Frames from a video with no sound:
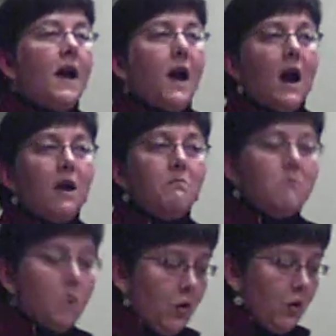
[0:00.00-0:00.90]
are
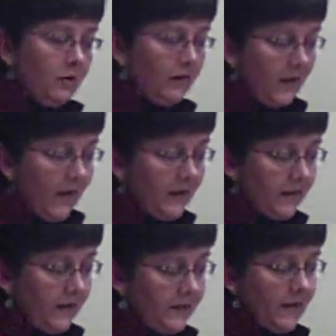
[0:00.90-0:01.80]
more
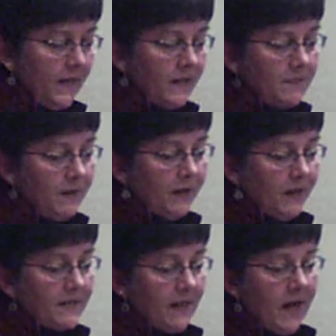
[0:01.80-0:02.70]
likely to
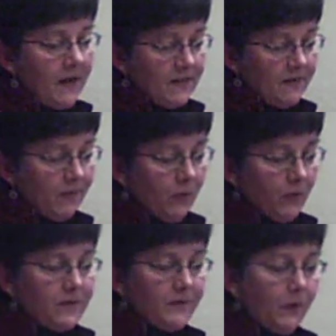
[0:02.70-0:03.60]
experience God as a
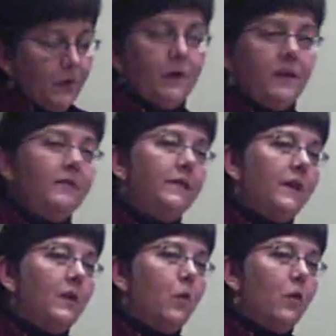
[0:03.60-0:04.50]
force for good in
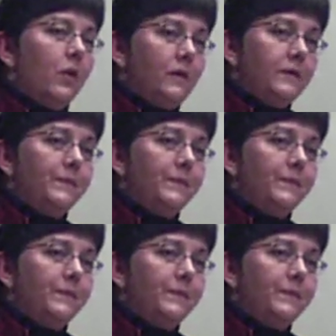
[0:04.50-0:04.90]
the world,